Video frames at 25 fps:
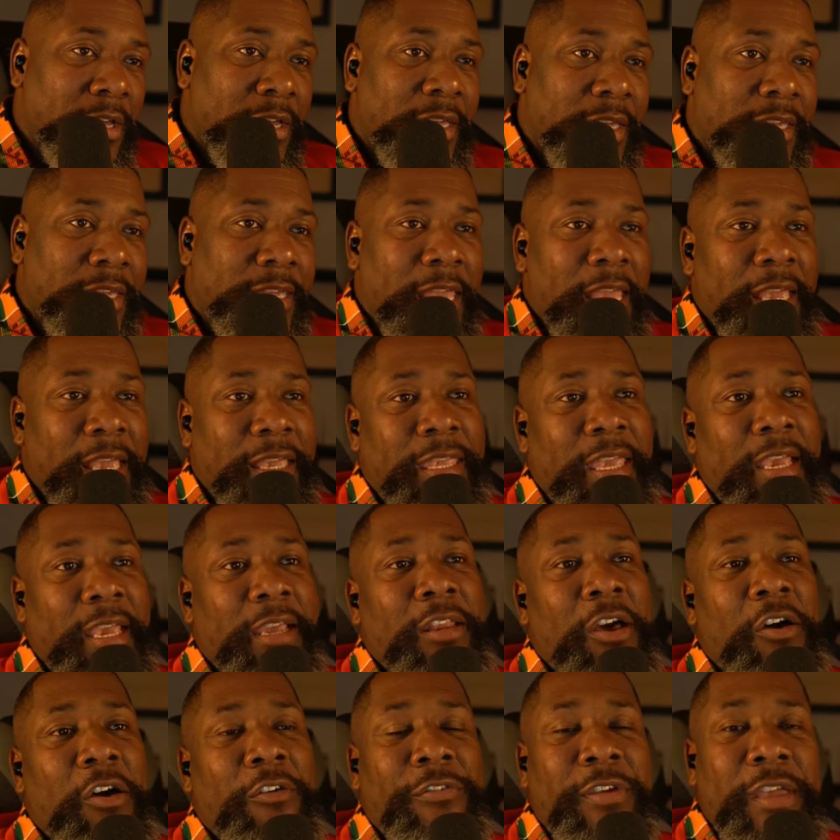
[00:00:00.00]
Get
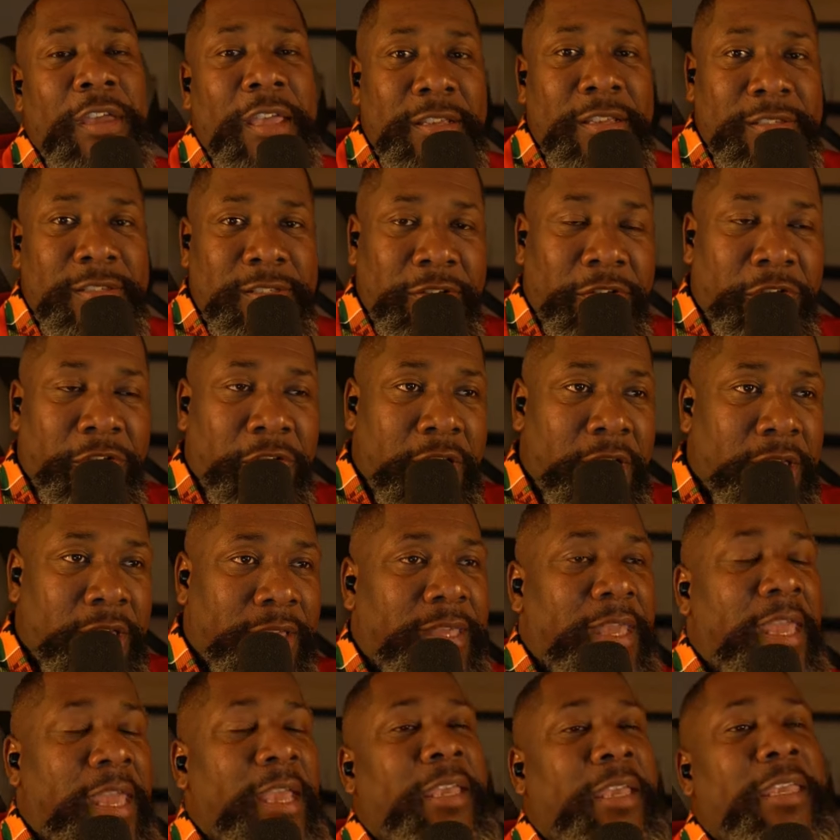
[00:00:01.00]
kicked off Instagram.
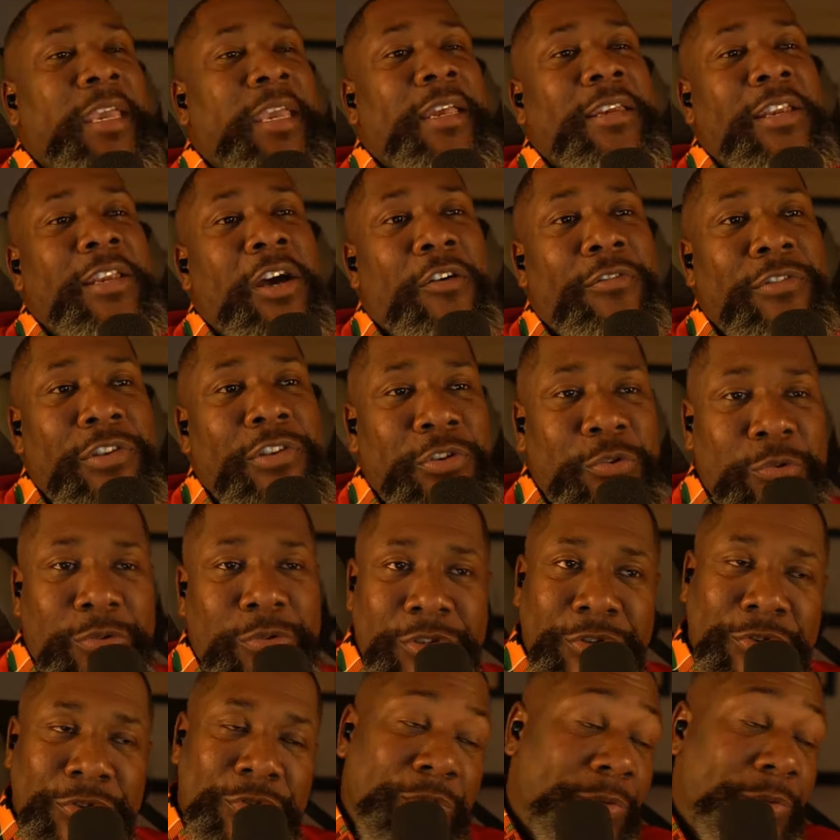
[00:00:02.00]
Get kicked off
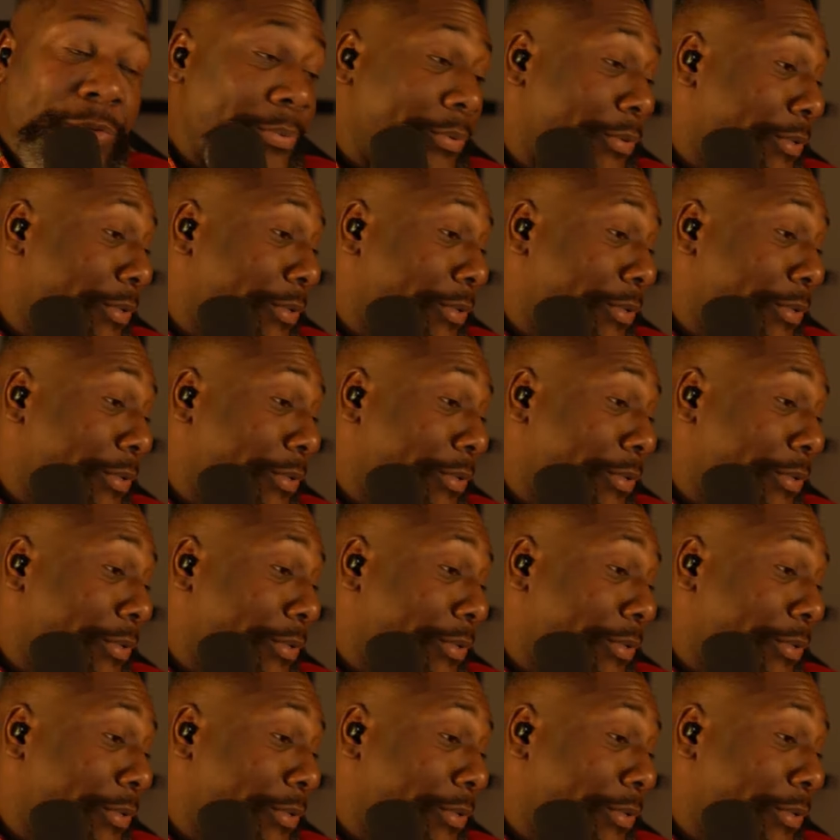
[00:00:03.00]
YouTube.